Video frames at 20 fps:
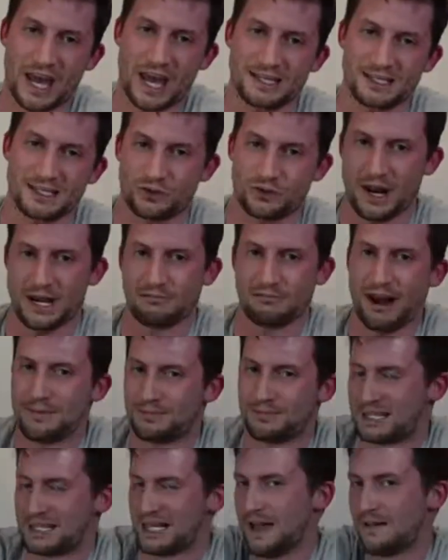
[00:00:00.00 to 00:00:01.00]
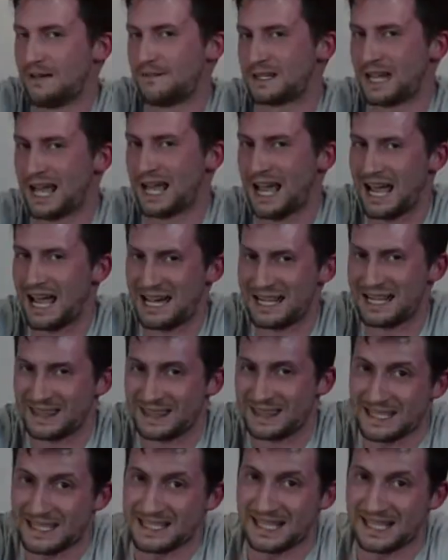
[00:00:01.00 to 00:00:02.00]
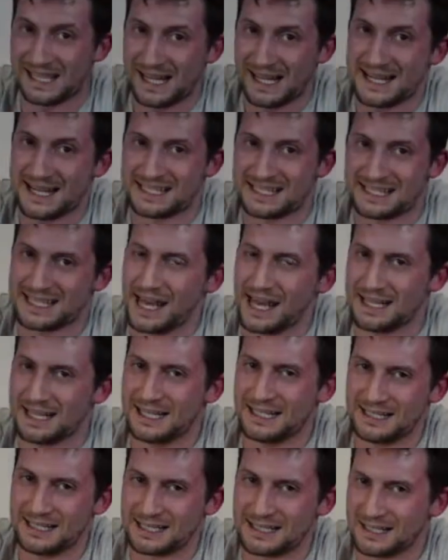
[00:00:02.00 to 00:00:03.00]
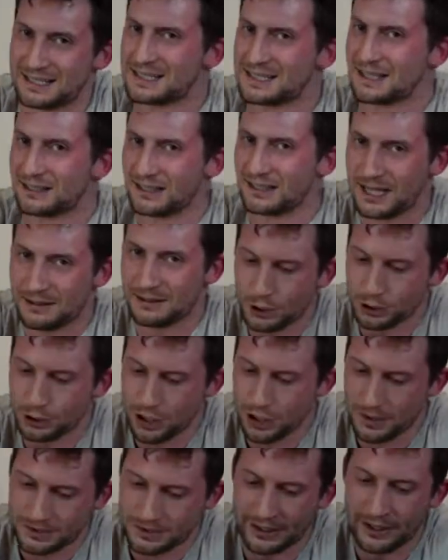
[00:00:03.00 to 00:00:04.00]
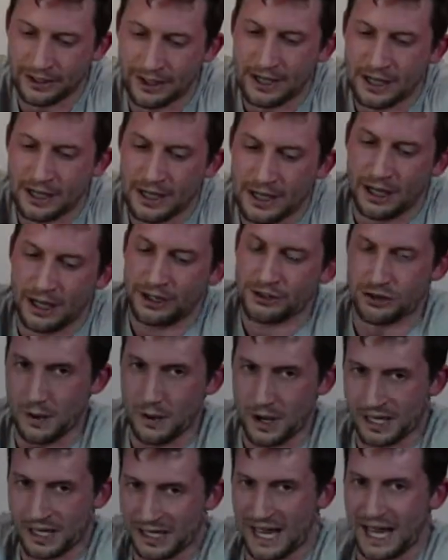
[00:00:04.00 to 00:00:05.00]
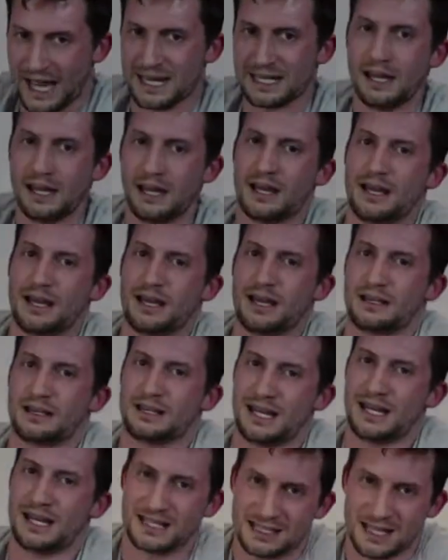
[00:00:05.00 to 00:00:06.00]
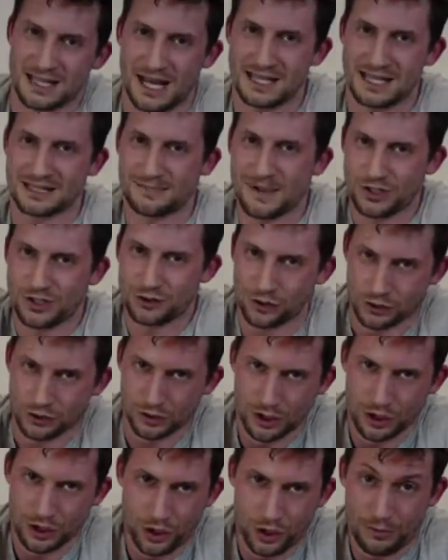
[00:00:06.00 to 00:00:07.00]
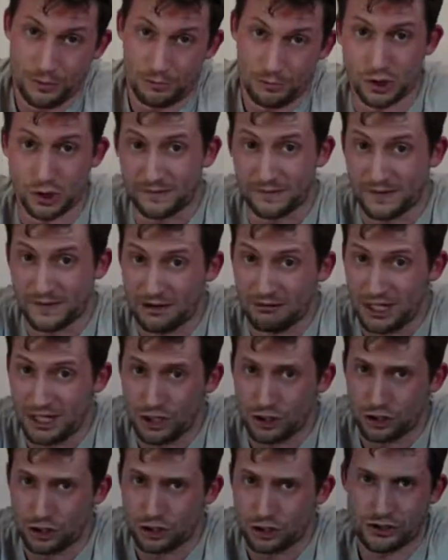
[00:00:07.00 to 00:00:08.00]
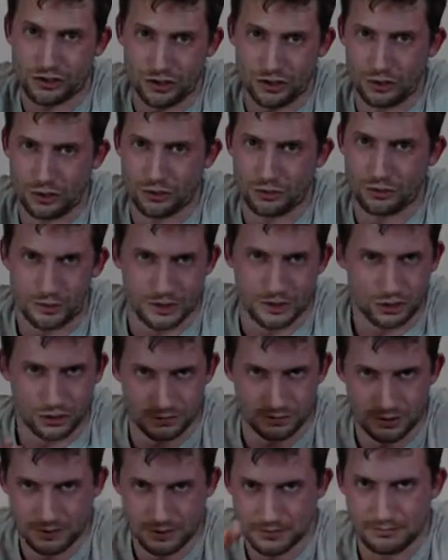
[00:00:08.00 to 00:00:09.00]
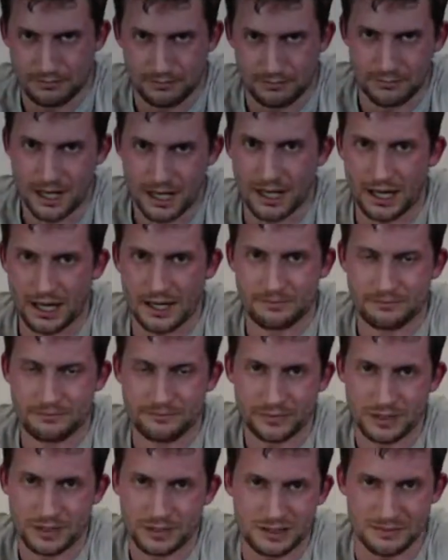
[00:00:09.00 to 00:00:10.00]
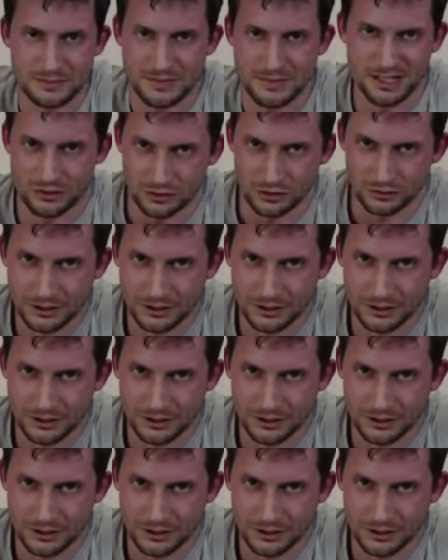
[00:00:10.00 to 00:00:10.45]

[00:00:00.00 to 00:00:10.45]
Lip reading: 20 reps left, and this last set is single leg push-ups. So again, it's an asymmetrical push-up variation, so we're not symmetrical.